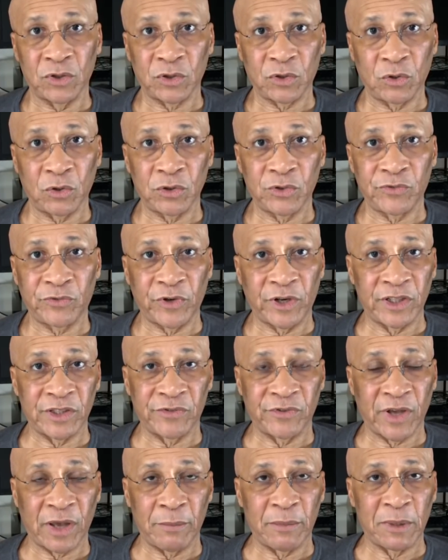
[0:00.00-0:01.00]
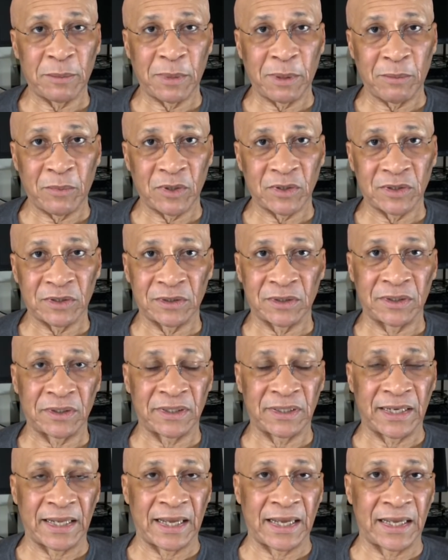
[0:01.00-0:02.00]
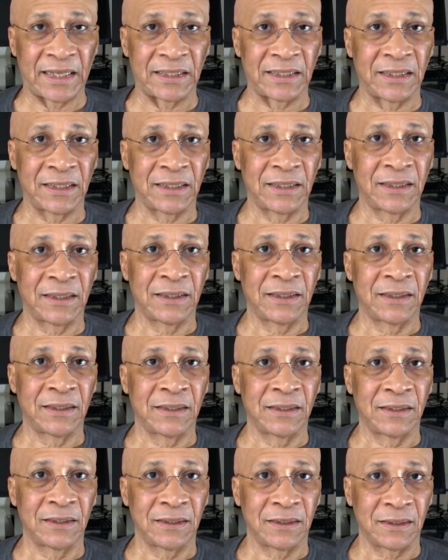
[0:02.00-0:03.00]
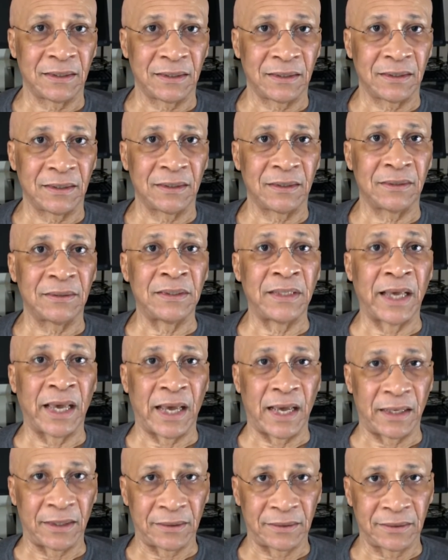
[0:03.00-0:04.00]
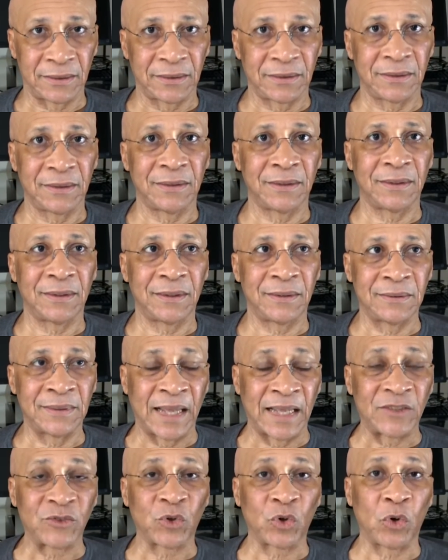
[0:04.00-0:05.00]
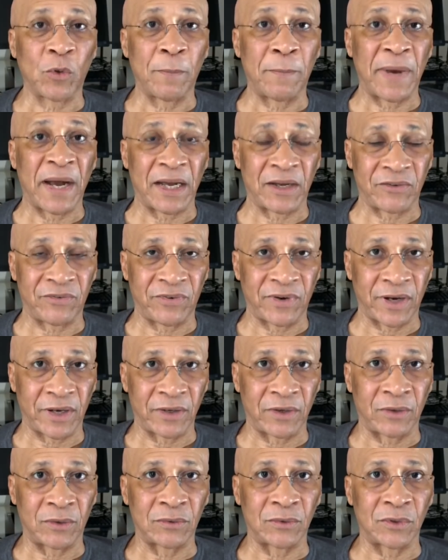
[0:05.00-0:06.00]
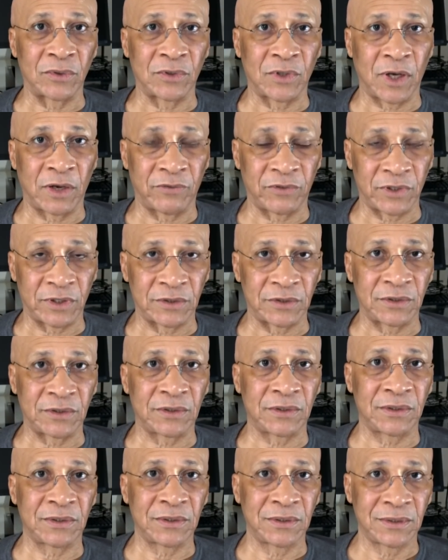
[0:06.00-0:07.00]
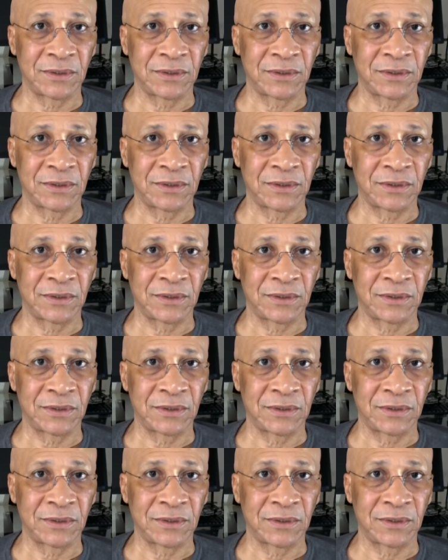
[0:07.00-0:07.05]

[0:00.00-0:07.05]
close friends, family members, and all of that. Yeah, that's going to backfire on those governors.